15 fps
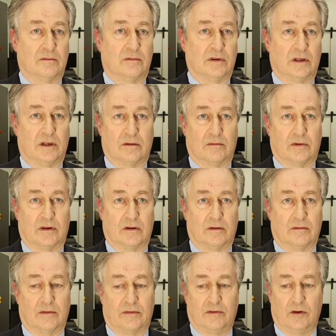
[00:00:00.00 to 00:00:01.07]
Within
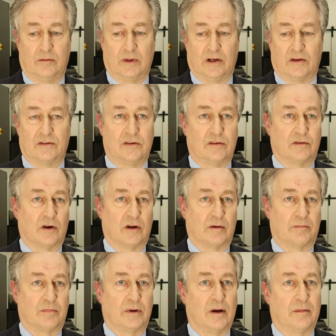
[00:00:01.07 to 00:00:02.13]
a few minutes, you've got
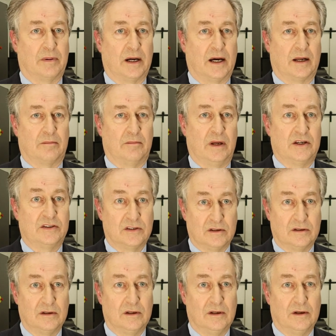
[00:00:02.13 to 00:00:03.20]
a part measured,